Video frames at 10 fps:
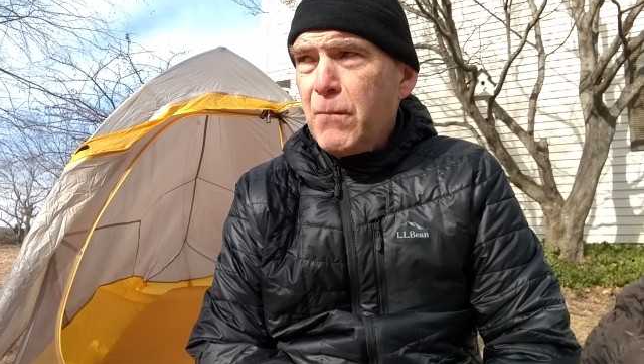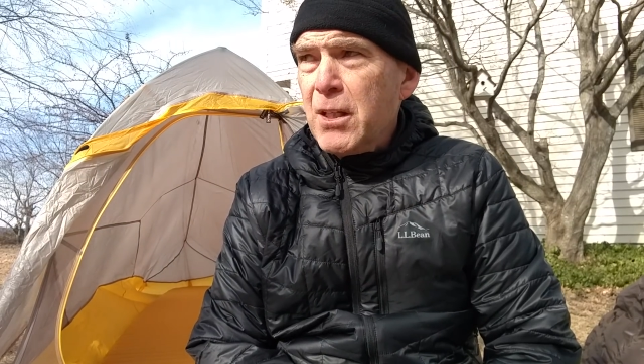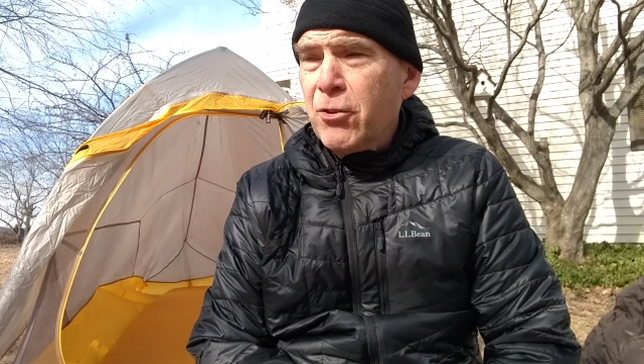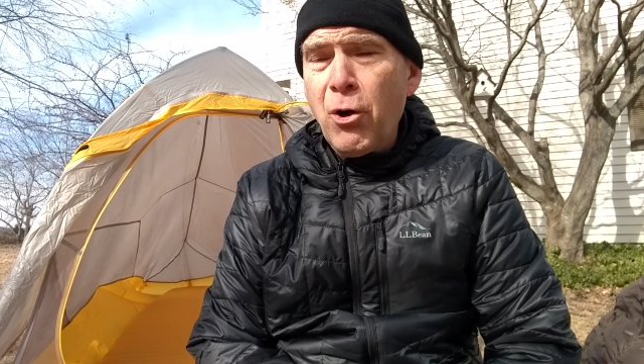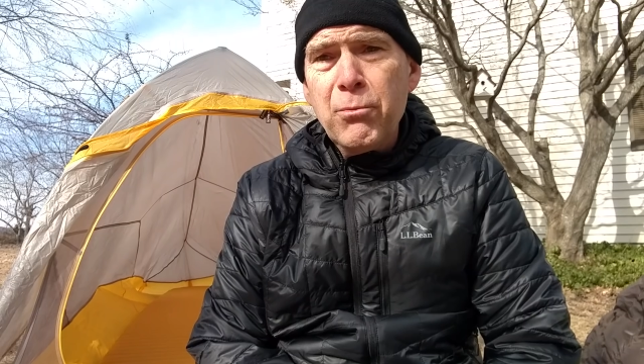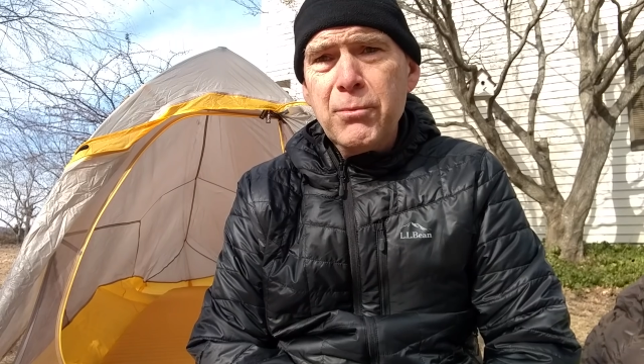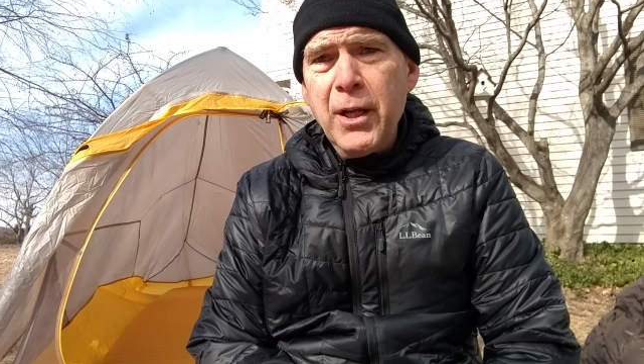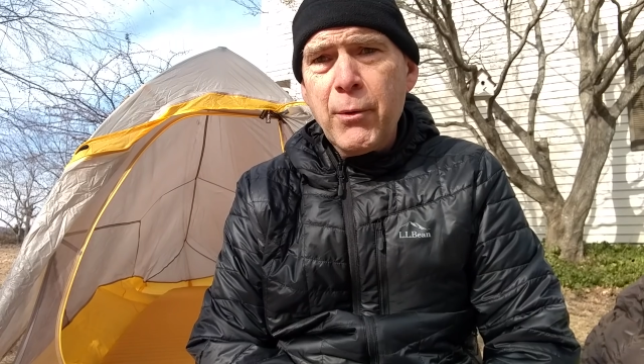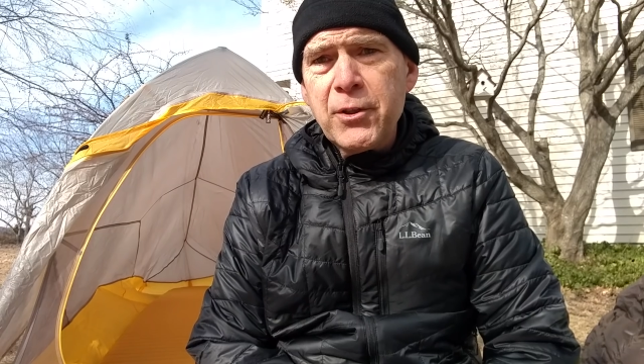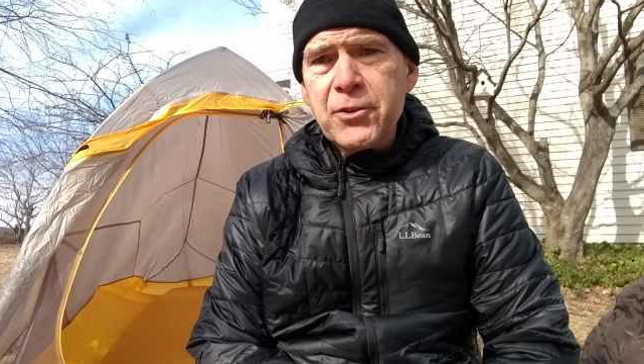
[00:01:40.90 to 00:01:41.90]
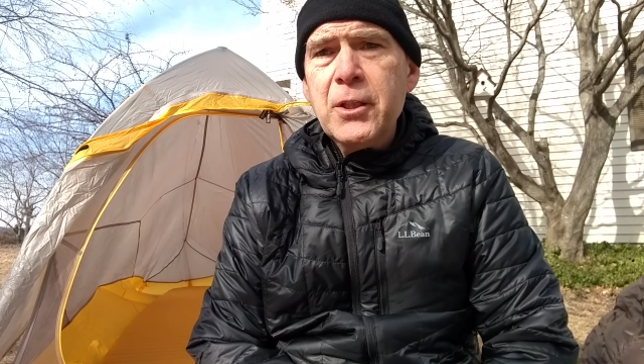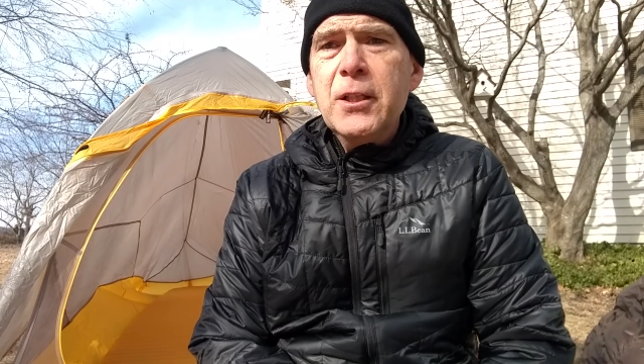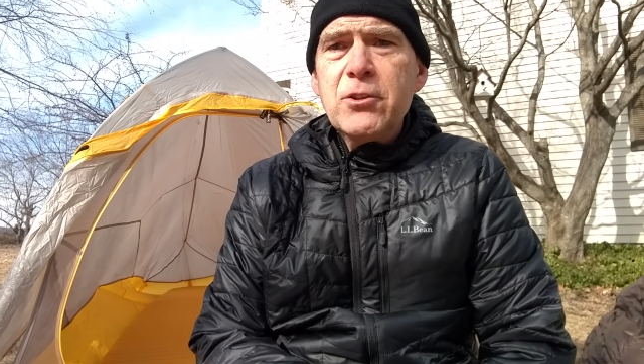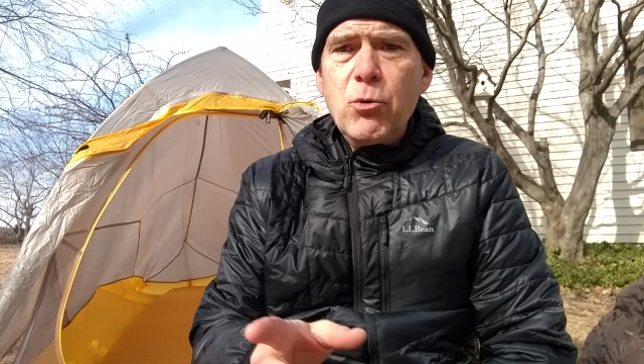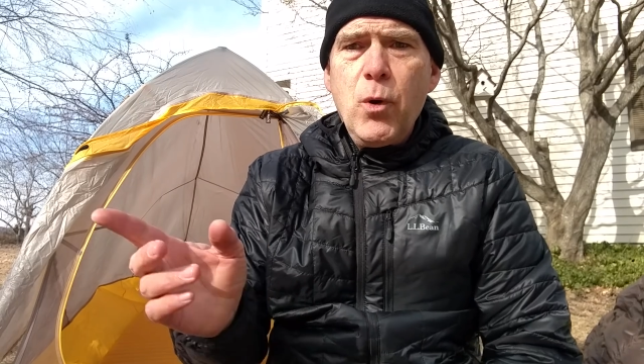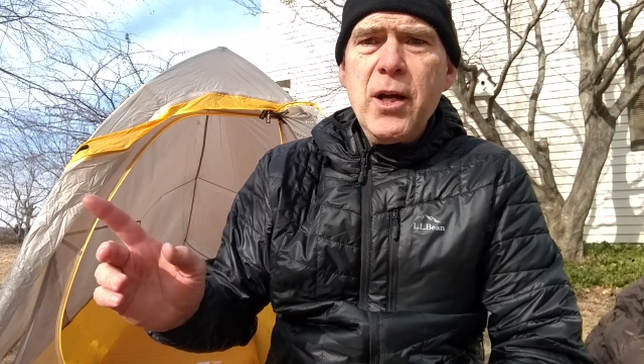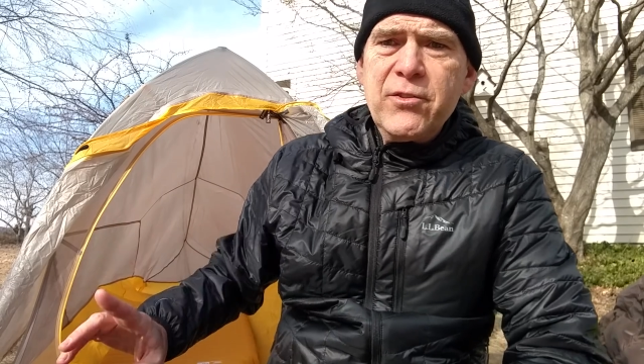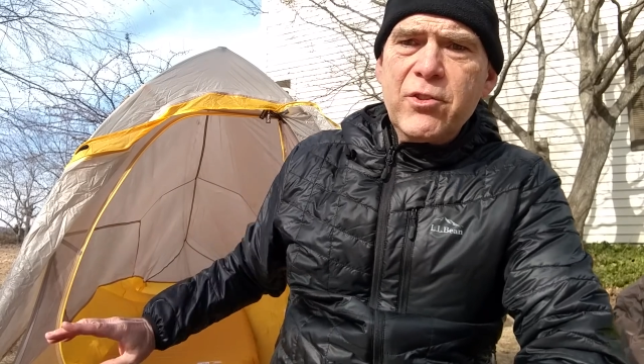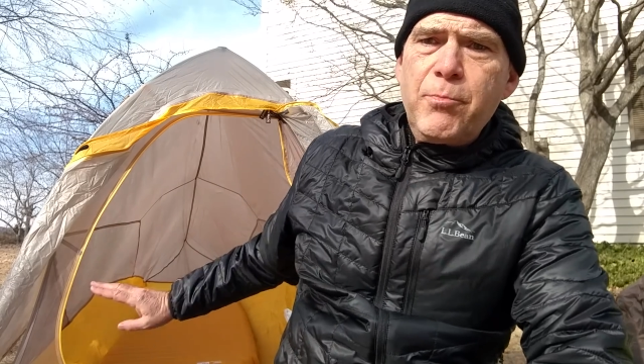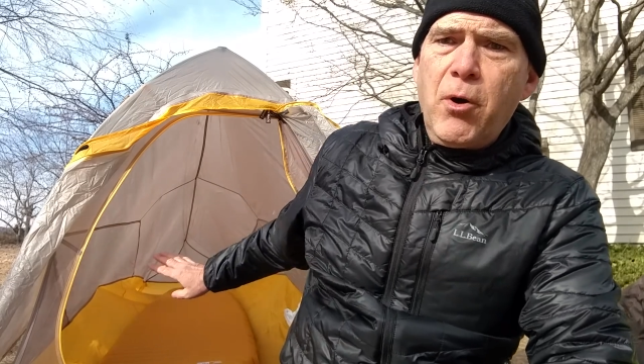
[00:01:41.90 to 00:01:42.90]
so anyways, so why is
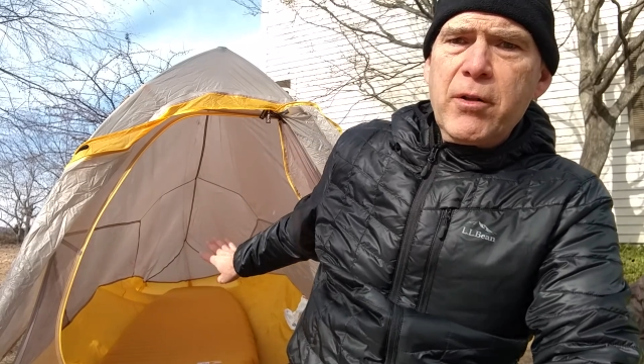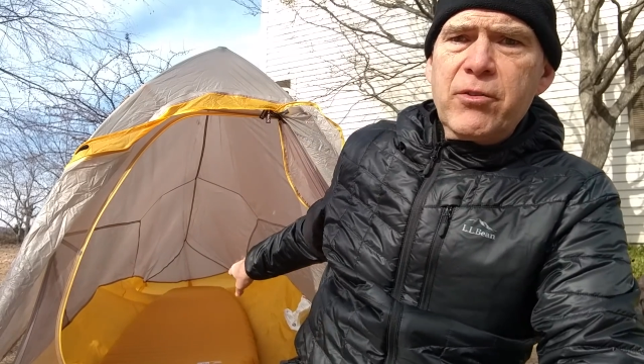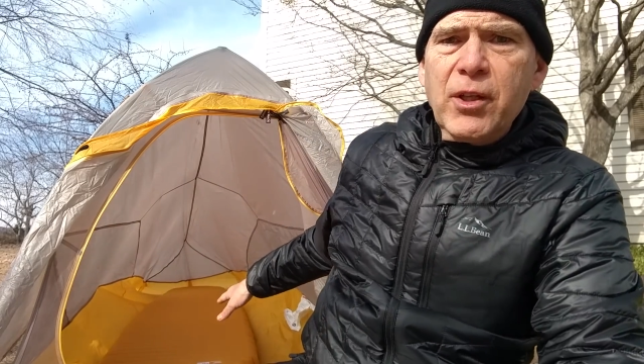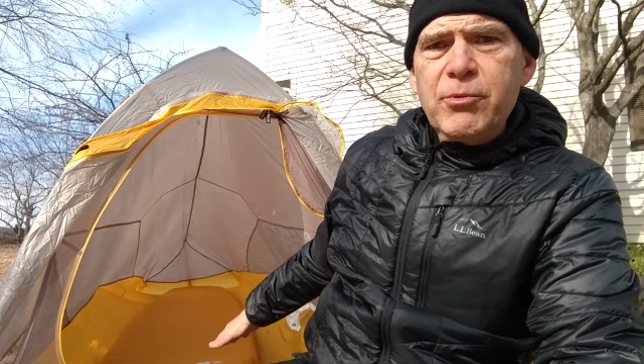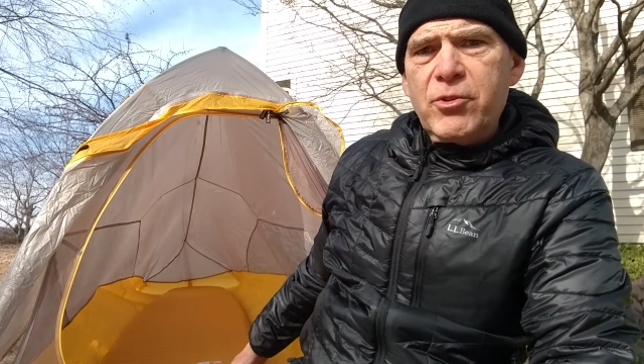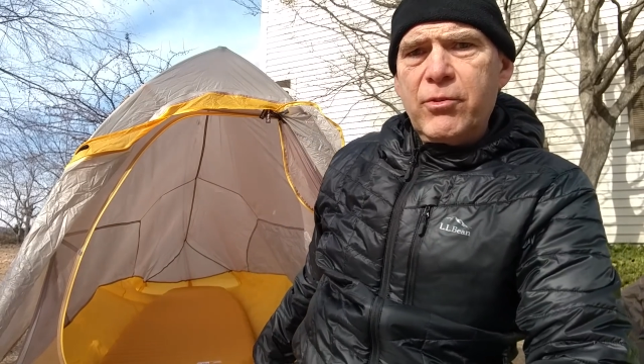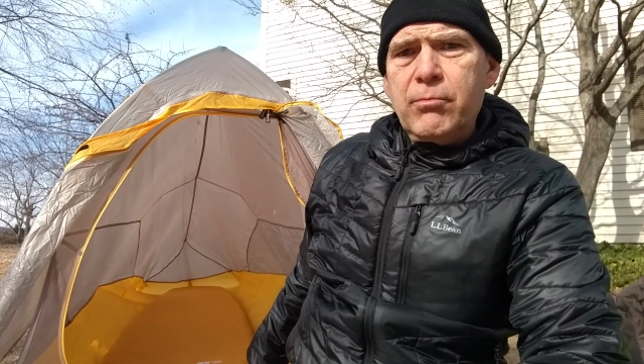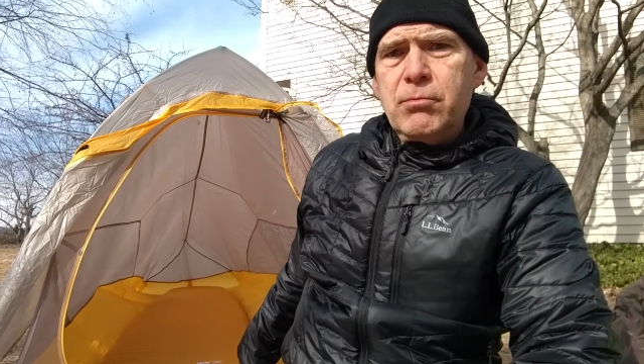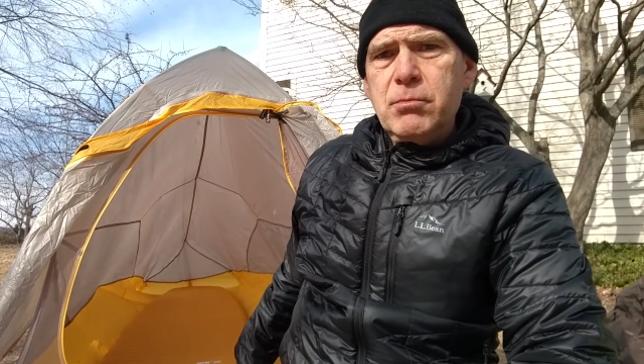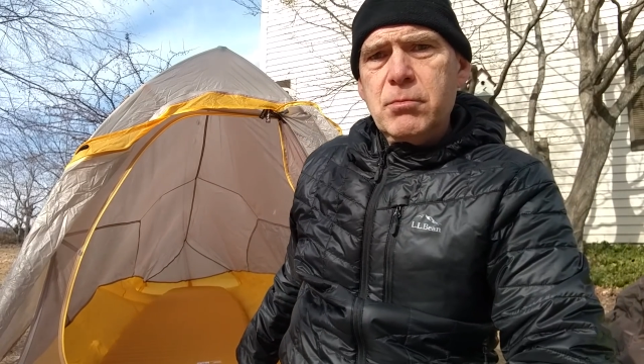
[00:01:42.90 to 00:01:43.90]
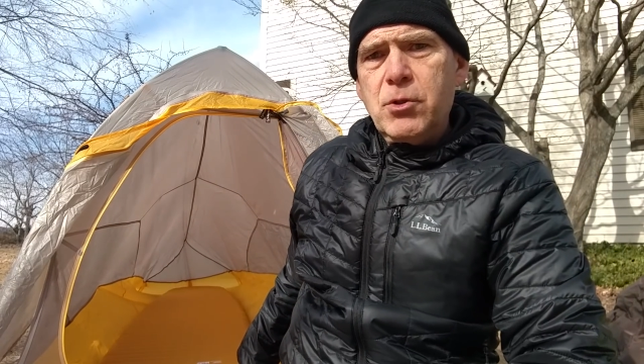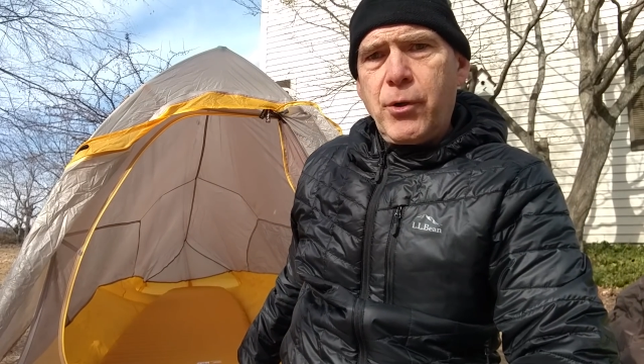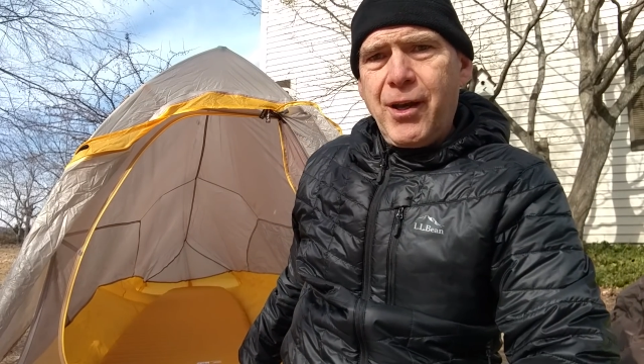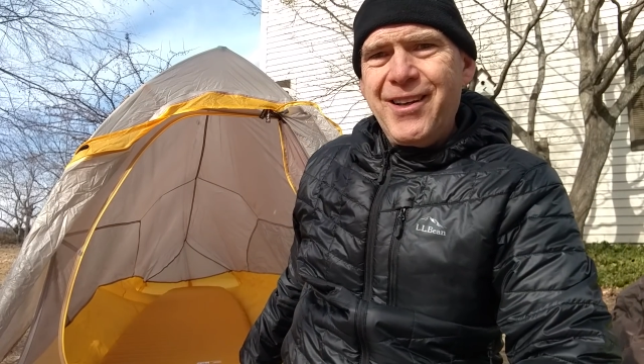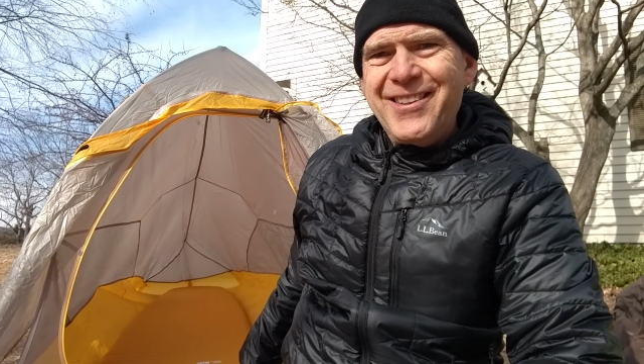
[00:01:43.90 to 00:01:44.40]
this part of the sleep system? Okay.